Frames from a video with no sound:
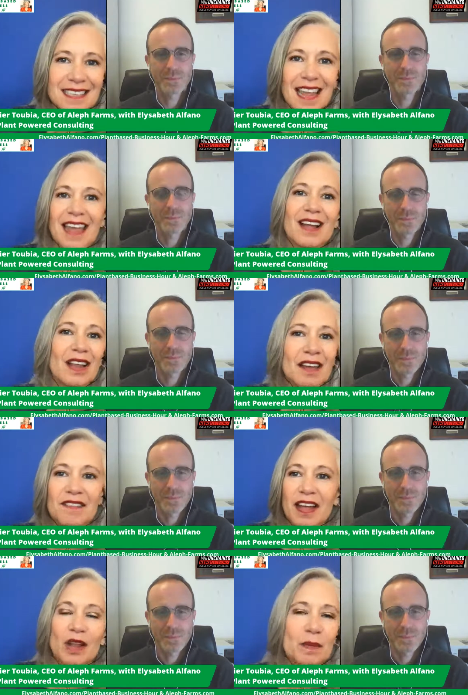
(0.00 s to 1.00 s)
Speaker 1: scale
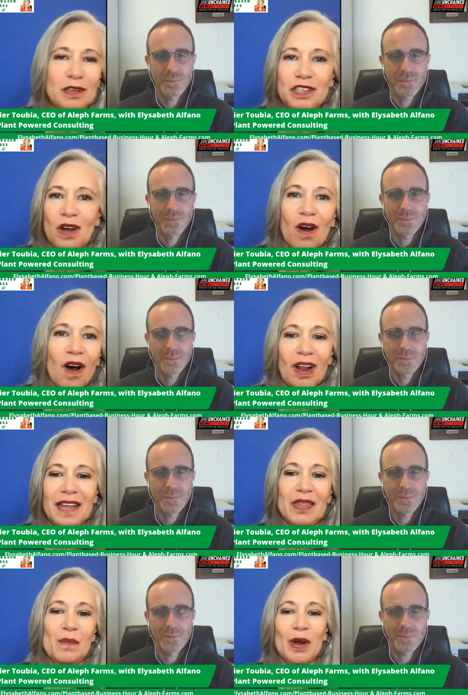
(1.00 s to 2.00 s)
available to all
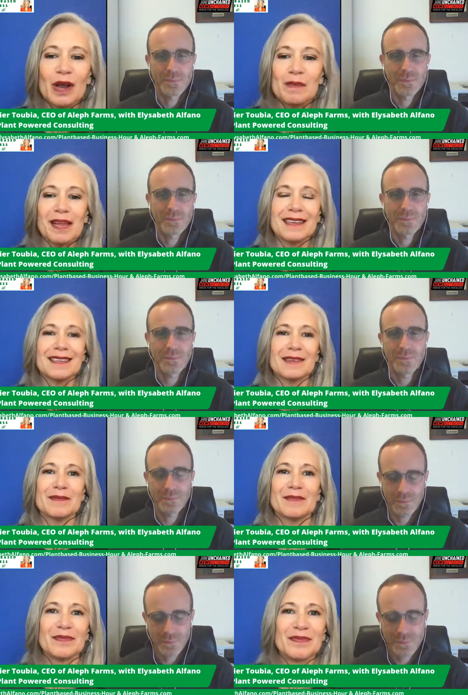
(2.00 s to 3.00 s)
in the marketplace?
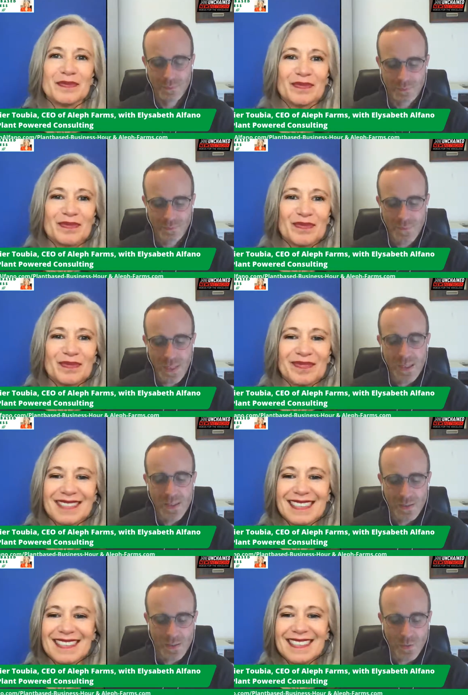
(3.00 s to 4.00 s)
Speaker 2: Mm -hmm.
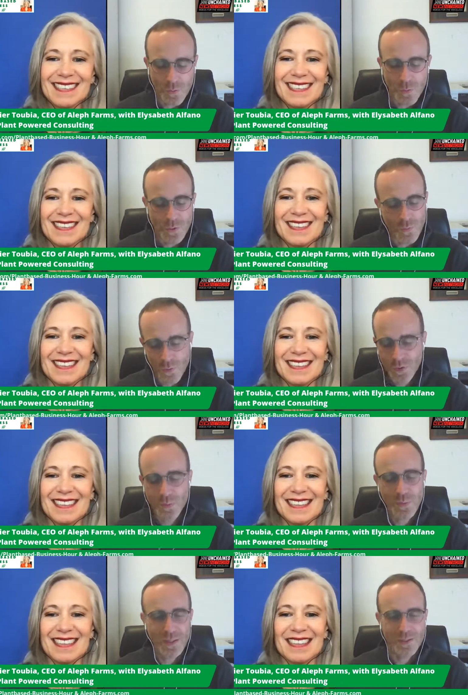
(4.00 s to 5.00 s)
Yes, of course.
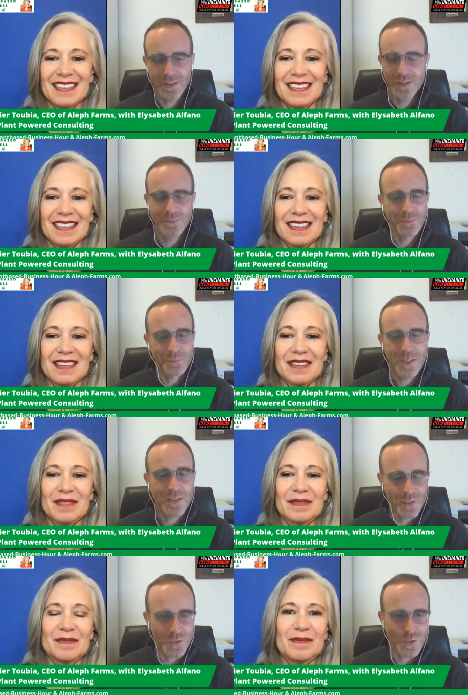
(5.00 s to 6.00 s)
First, my
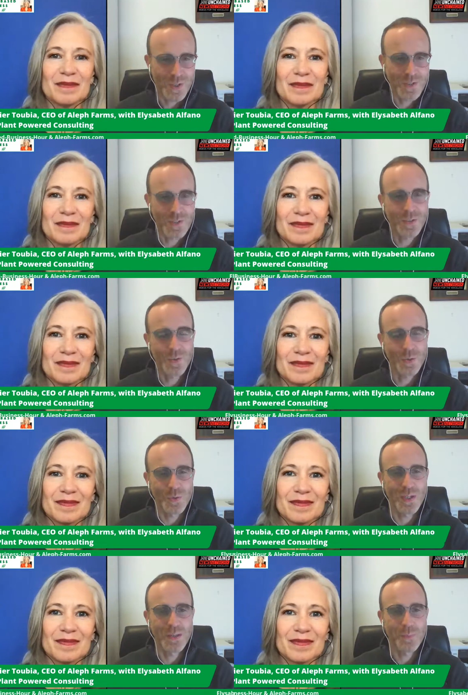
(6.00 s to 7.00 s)
main interest is
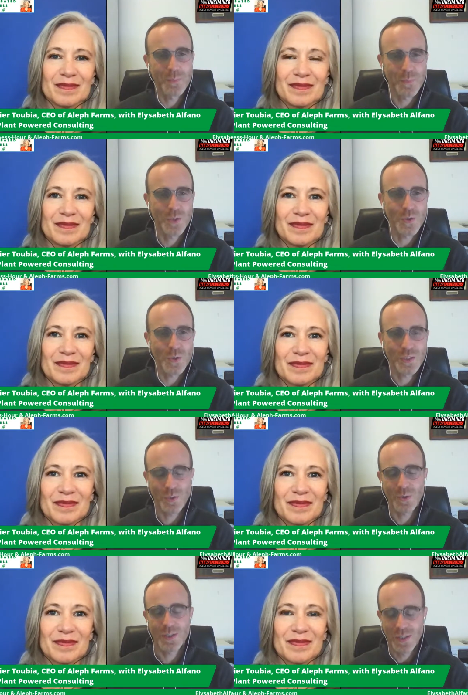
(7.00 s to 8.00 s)
to uh, make sure
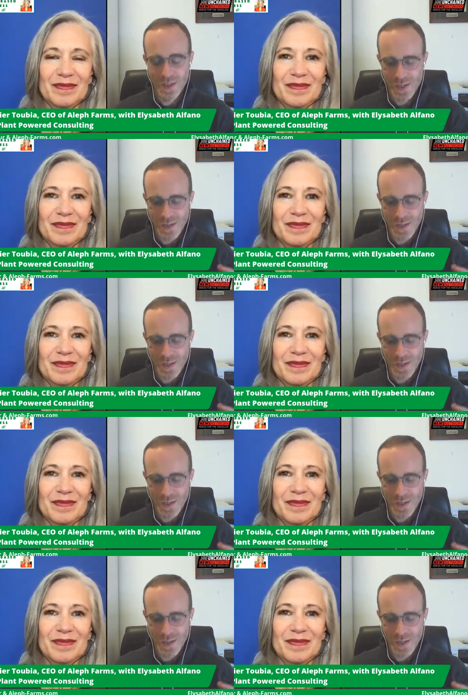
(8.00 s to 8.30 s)
that we